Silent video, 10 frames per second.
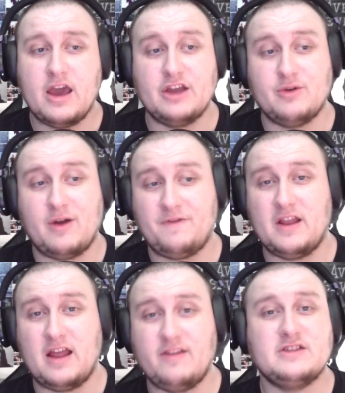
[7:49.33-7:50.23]
Do I feel
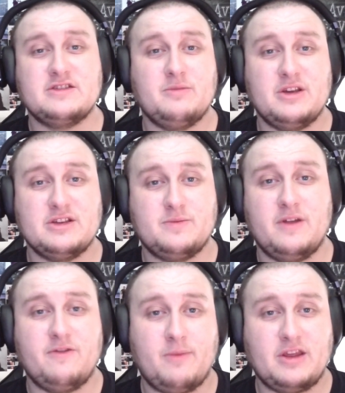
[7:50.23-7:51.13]
like there's going to be a
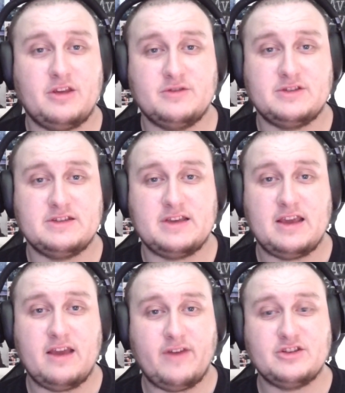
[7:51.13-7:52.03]
split from
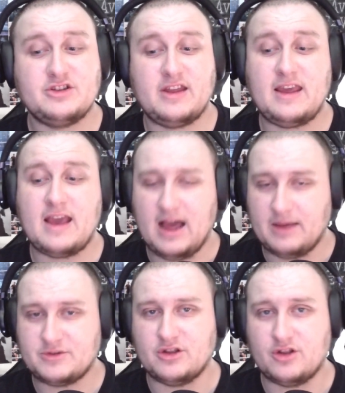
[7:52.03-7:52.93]
NQCC eventually?
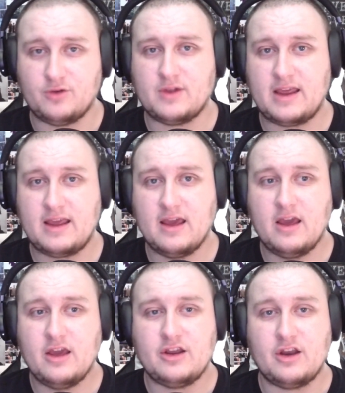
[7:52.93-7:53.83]
Absolutely.
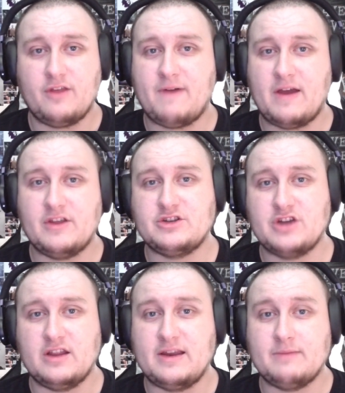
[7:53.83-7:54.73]
You know, the fact that
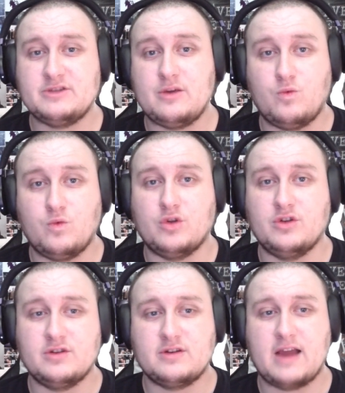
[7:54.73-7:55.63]
Charlie Dempsey
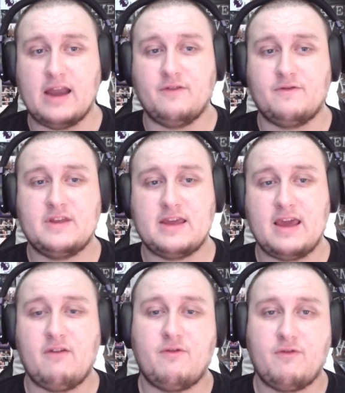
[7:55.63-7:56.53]
wouldn't kind of
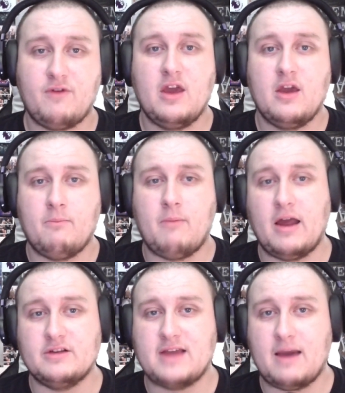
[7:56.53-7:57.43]
give
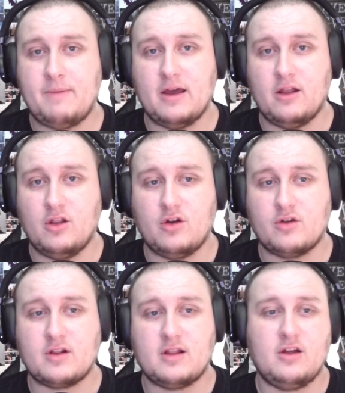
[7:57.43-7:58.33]
Miles that bit of
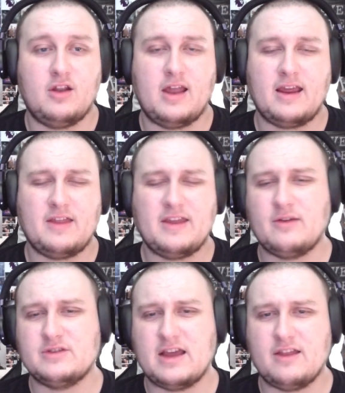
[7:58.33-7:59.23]
luck, or like, I think it
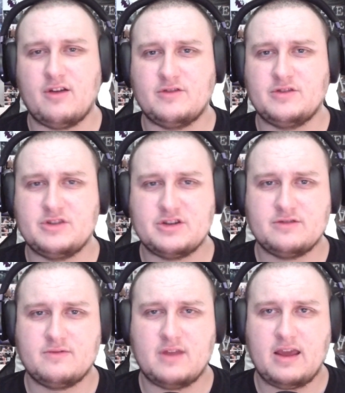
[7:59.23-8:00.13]
was either
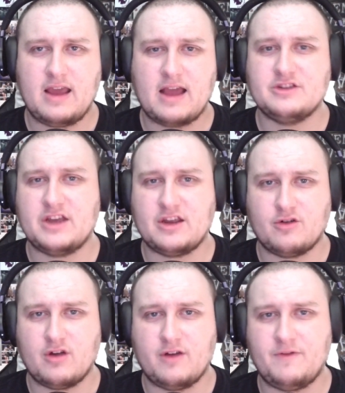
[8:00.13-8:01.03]
a handshake
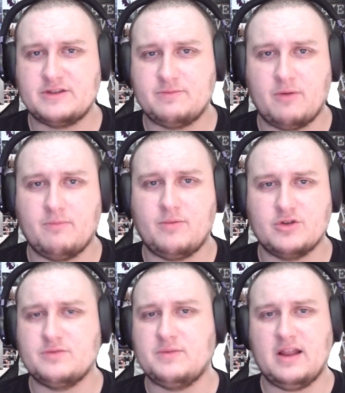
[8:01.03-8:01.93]
or a fist bump or
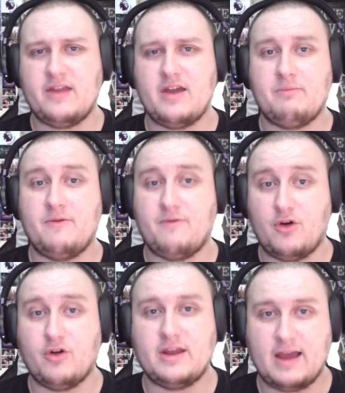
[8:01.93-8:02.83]
something like that
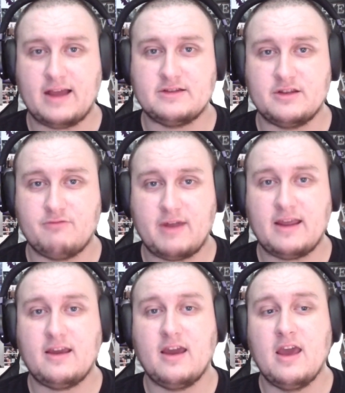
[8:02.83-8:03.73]
before he headed to the
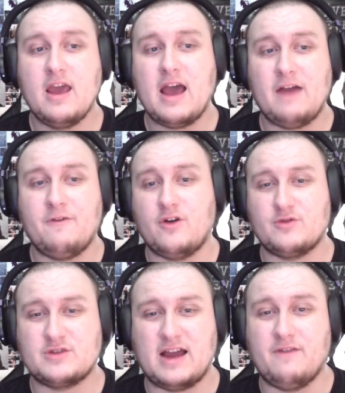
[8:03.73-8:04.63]
ring, I thought it
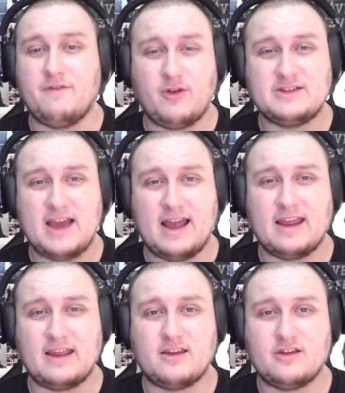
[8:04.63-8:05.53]
was of very
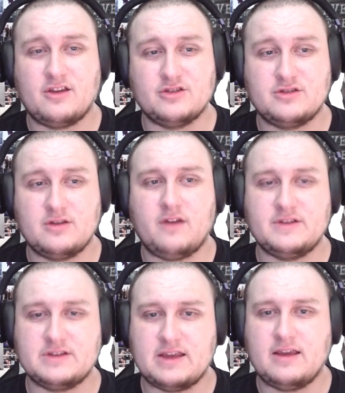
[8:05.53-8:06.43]
telling, because
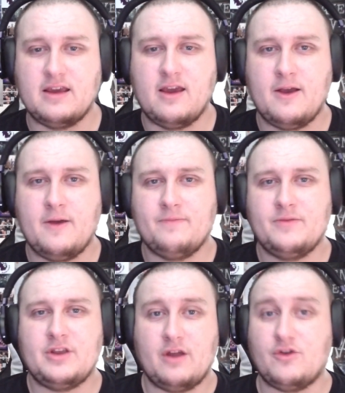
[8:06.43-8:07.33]
obviously,
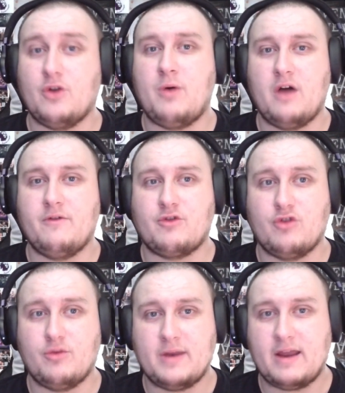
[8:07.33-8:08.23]
you know, if you're part of a
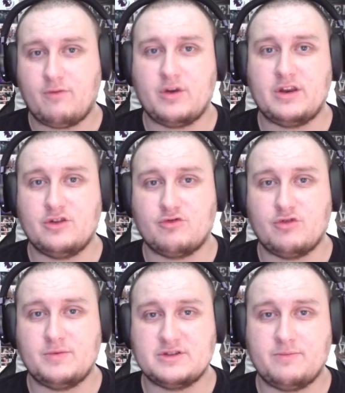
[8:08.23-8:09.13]
group and everyone in your
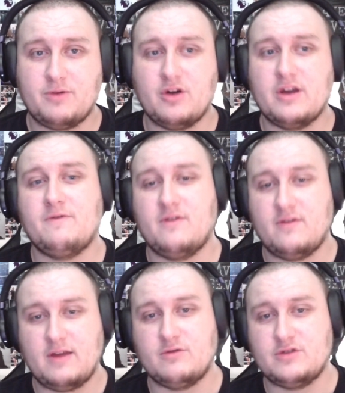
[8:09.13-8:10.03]
group is supportive,
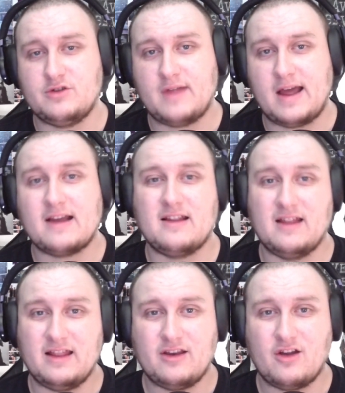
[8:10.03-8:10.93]
they will do that.
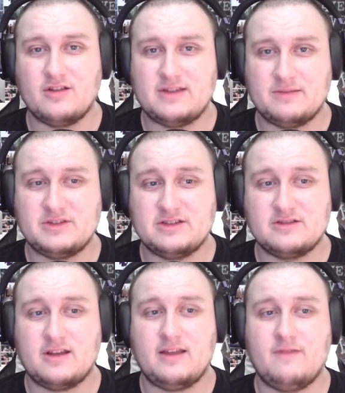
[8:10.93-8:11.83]
Clearly not. Dempsey's
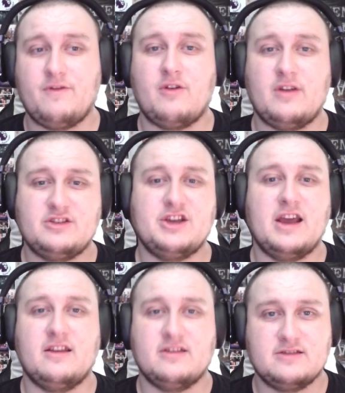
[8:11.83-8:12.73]
very
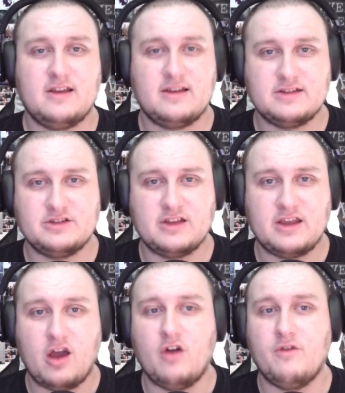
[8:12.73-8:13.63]
jealous, essentially,
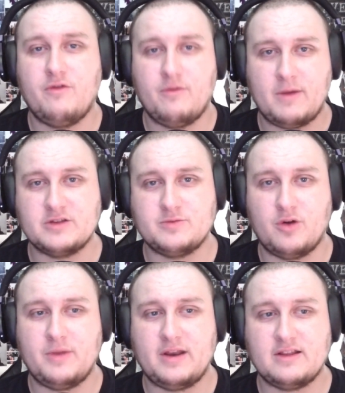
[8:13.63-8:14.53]
of Miles Bourne
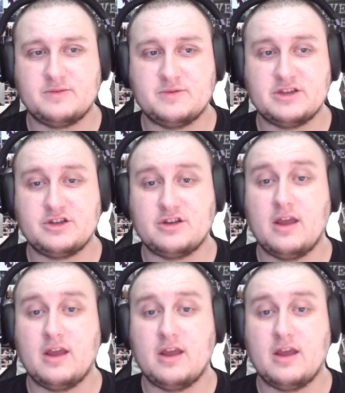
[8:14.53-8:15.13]
being in this position,